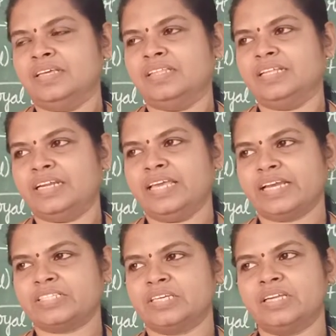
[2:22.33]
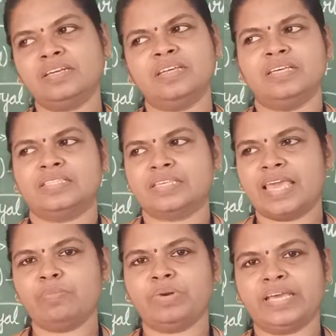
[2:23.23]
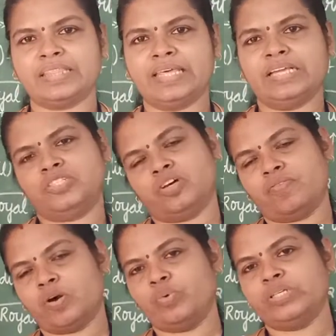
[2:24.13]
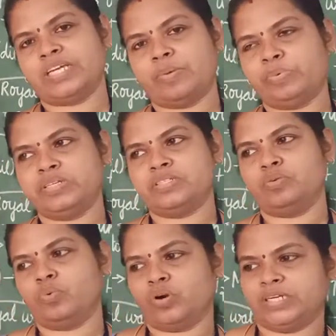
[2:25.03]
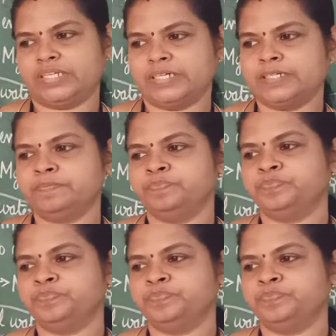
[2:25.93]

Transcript: the reaction same like that of how it happens in water.